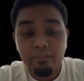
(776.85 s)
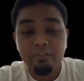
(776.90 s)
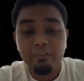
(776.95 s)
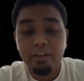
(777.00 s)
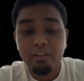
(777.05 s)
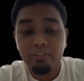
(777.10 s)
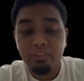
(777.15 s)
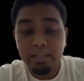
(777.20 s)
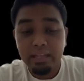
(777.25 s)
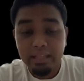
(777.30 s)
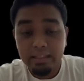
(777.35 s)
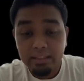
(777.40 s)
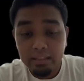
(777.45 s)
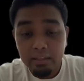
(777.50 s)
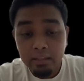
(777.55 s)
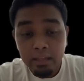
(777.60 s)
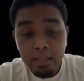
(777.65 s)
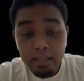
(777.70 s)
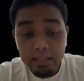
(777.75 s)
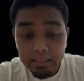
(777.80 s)

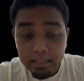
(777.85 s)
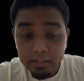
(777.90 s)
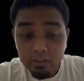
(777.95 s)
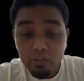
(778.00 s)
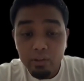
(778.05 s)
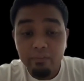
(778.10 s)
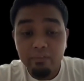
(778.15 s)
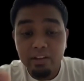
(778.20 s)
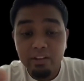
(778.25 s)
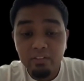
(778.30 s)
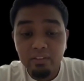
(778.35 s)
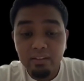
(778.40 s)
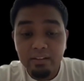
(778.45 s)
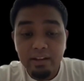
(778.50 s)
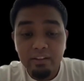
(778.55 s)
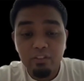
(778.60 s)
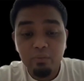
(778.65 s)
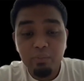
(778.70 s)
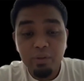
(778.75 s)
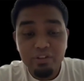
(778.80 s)
facilitate faster
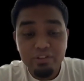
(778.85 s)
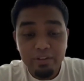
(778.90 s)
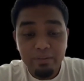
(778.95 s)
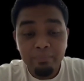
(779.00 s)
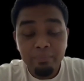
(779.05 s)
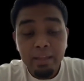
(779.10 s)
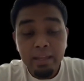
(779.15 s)
expansion.